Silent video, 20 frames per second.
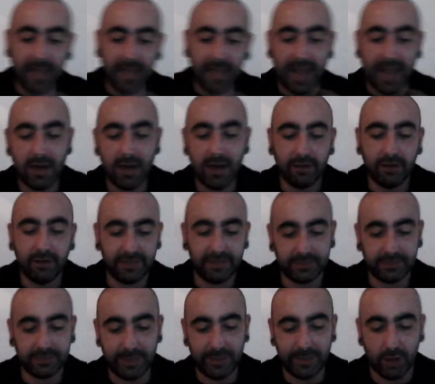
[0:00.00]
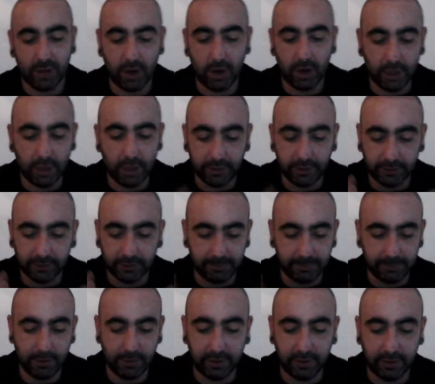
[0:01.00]
I love this wee card. There's
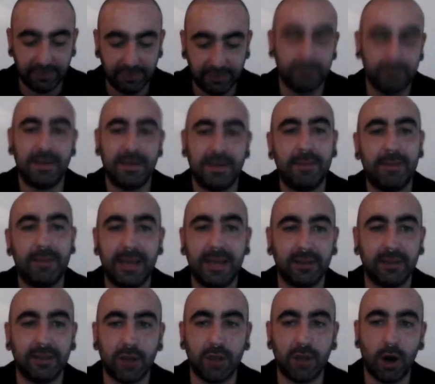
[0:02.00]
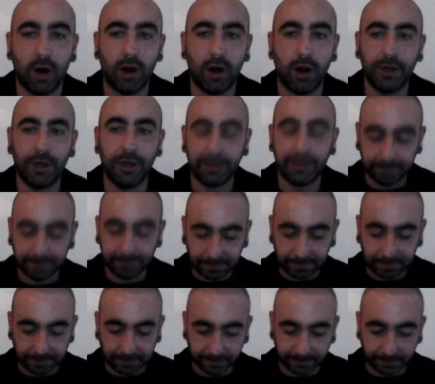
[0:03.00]
a beautiful baby in the card.
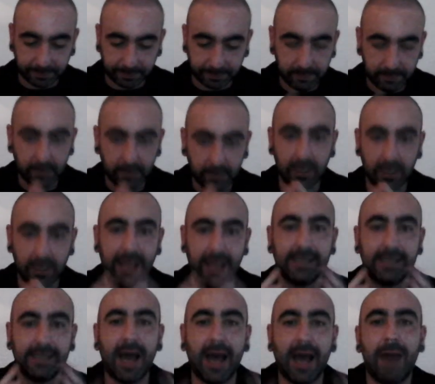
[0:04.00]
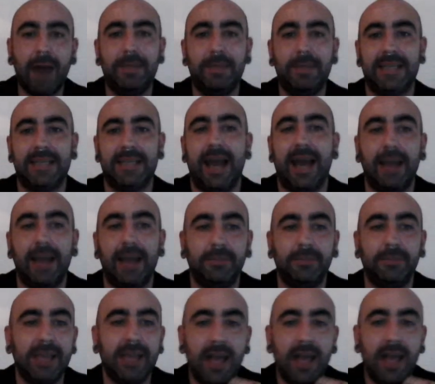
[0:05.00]
It's happy
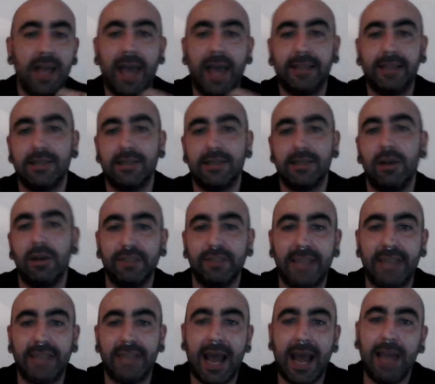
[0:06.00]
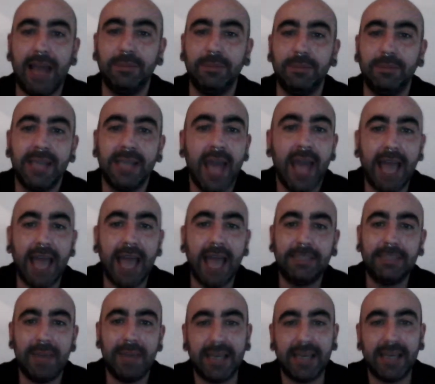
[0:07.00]
times, it's loving times,
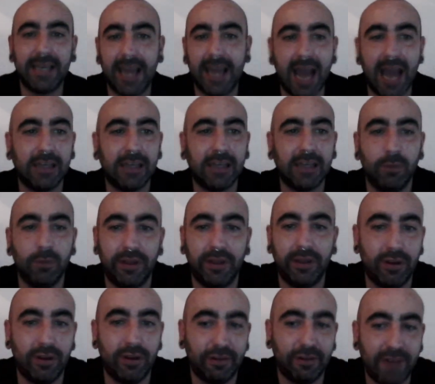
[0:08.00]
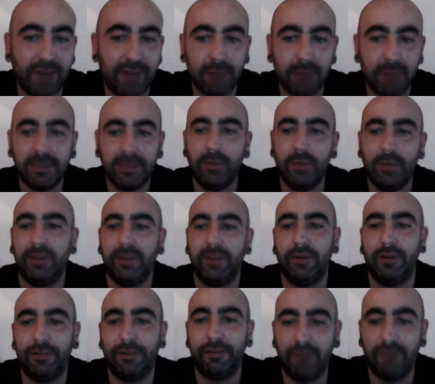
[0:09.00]
it's being connected with your family,
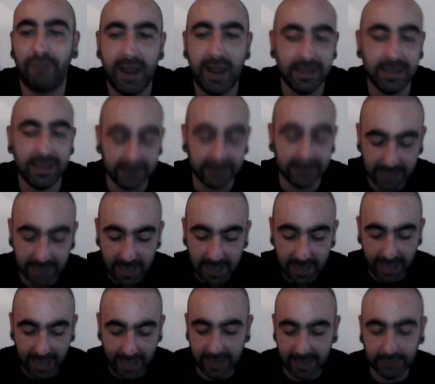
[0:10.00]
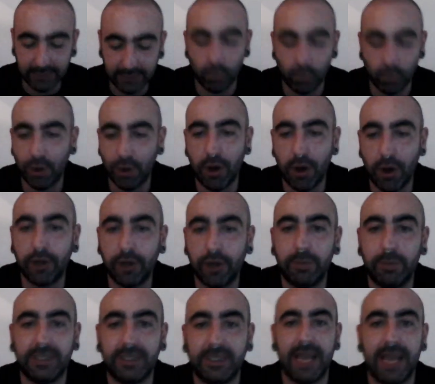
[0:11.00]
with your friends. It is
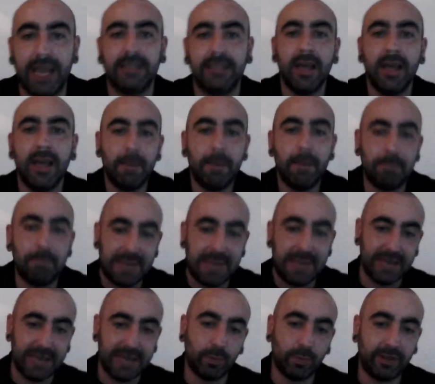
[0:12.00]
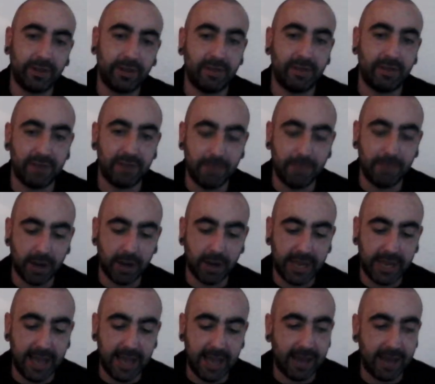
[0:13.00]
100% being with
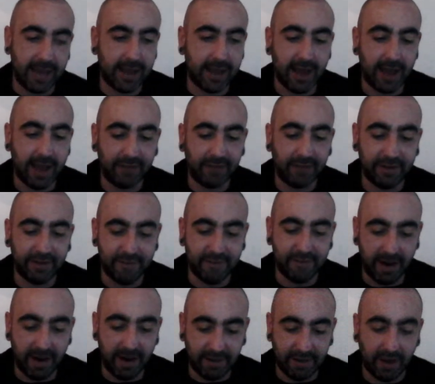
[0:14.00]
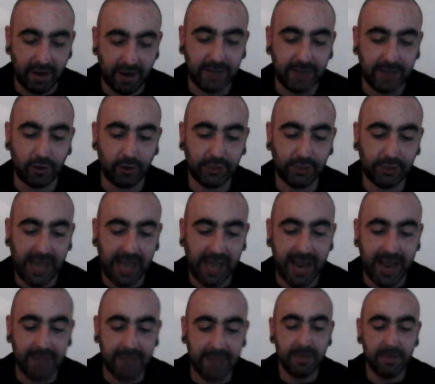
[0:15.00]
everybody and having a very, very good
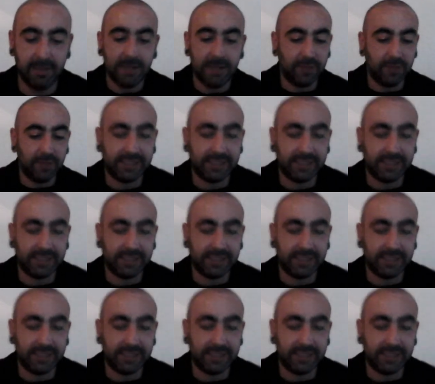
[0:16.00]
time.